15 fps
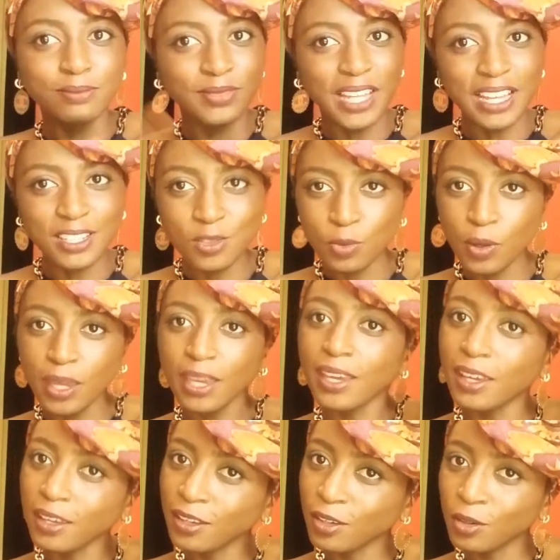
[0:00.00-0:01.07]
that's
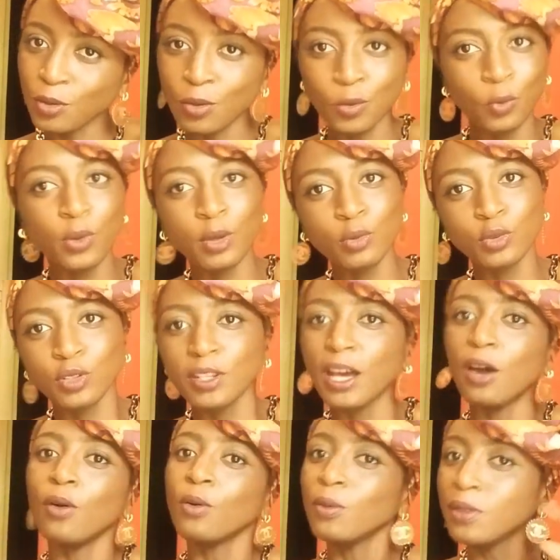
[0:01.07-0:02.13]
where we would
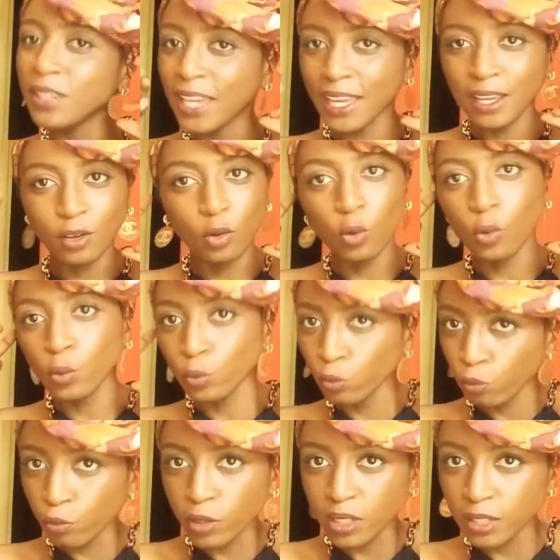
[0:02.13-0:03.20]
now go
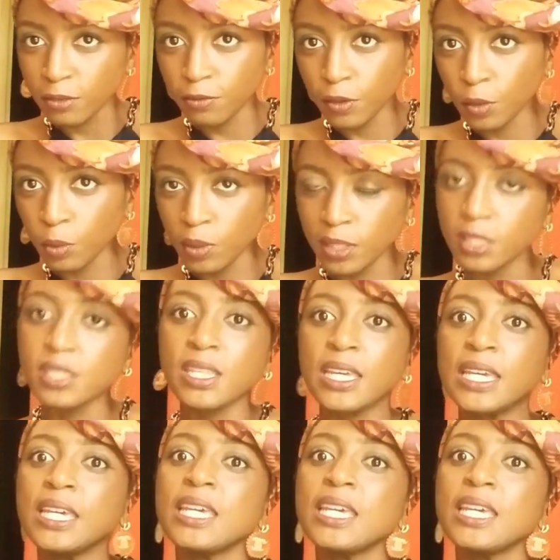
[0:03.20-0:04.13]
three different ways.